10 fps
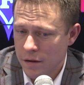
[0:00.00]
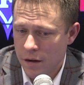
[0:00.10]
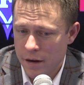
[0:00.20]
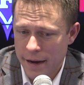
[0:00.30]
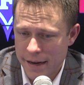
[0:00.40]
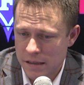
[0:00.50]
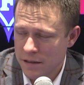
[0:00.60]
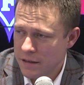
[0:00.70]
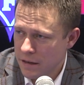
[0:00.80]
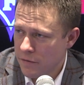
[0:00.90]
An
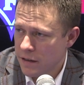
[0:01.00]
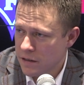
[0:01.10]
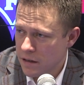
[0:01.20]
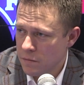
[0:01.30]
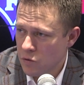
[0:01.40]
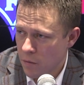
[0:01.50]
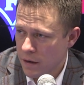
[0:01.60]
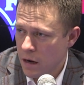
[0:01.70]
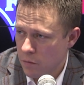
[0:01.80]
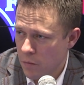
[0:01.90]
excellent defense can absorb a
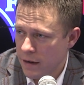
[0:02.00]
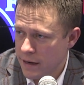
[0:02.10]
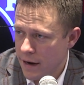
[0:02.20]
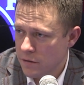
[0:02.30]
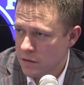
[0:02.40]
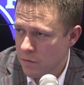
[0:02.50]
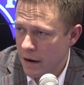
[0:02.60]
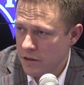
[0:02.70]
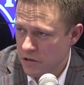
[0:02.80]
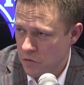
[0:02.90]
couple breakdowns,
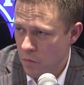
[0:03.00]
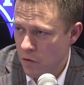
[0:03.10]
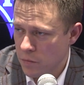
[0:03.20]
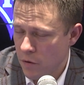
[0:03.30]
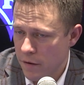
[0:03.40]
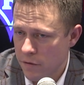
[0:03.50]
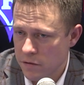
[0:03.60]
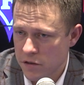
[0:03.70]
right, just through multiple efforts.